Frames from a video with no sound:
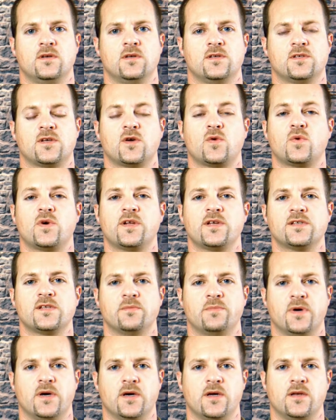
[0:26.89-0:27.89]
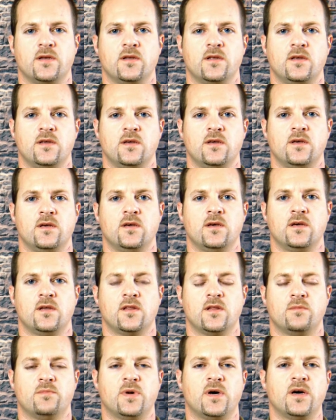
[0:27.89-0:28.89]
So what is a BUD?
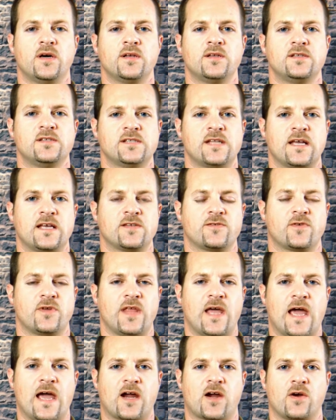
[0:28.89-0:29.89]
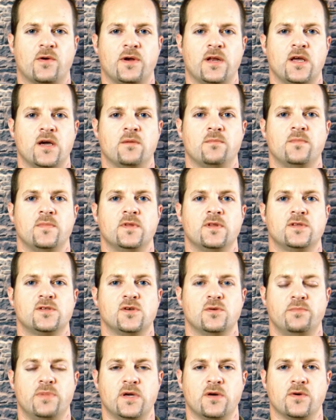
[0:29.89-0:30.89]
The BUD stands for the acronym
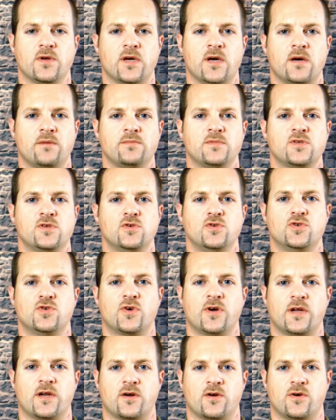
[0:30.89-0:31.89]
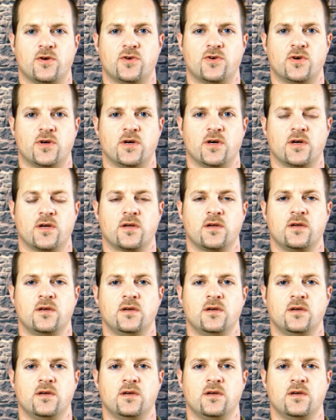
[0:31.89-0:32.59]
to build up to drink or drug.